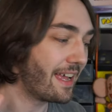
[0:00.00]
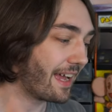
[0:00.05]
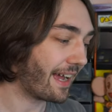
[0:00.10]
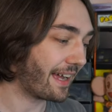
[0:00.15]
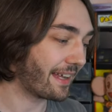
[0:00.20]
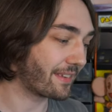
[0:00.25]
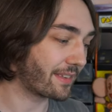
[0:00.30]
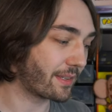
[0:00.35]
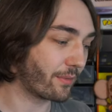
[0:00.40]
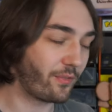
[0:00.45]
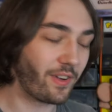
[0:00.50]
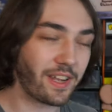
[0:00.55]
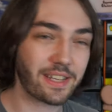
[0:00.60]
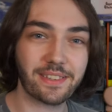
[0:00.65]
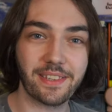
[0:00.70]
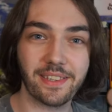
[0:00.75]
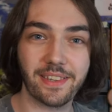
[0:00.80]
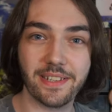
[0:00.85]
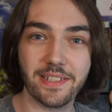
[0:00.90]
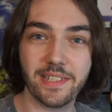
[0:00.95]
and the fact
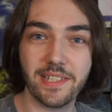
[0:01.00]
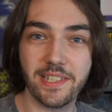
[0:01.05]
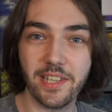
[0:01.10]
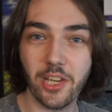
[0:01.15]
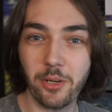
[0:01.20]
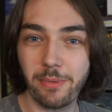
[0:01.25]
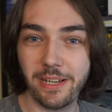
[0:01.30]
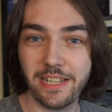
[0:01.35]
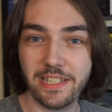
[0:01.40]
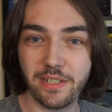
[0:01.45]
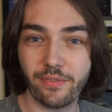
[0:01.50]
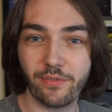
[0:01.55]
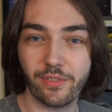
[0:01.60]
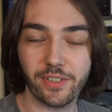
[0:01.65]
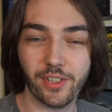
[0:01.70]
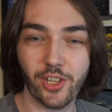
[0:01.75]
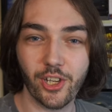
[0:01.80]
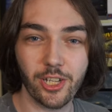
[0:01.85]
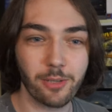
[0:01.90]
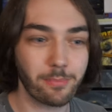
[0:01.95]
that there's so many
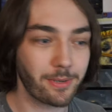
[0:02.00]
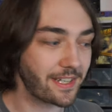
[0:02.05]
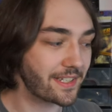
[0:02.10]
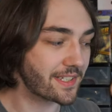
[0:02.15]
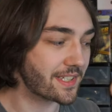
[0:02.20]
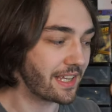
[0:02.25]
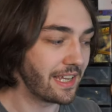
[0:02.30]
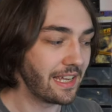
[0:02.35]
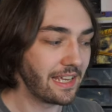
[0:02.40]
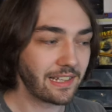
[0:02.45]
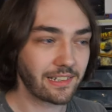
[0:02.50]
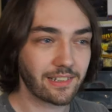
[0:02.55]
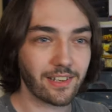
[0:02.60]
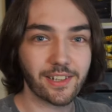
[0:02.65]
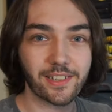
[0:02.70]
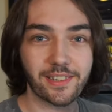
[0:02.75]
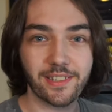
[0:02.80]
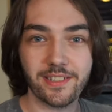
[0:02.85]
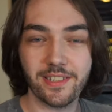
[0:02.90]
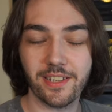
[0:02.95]
different Kirbys,
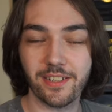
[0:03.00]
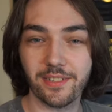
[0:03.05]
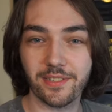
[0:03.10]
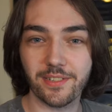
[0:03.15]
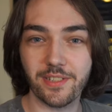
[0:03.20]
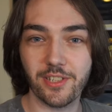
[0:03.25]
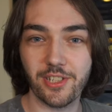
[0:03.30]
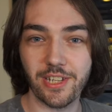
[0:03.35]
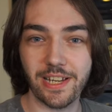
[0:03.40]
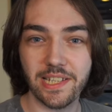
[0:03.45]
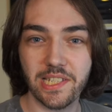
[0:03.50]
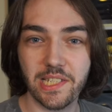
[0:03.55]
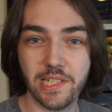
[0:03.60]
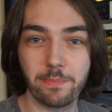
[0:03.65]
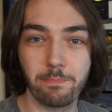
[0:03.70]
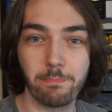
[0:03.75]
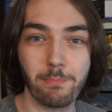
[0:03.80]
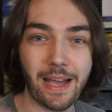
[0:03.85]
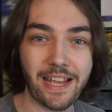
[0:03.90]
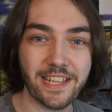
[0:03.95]
like the title
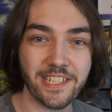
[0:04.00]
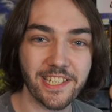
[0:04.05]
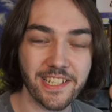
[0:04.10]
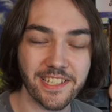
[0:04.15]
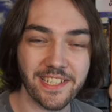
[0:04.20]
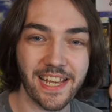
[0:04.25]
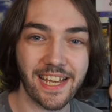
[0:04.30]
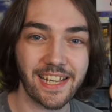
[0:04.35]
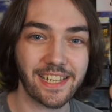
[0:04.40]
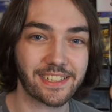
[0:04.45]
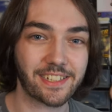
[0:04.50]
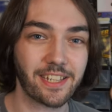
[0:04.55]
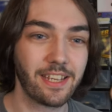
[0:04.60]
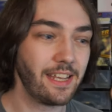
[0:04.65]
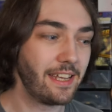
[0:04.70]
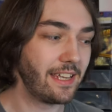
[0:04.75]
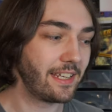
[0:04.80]
suggests, Mass Attack,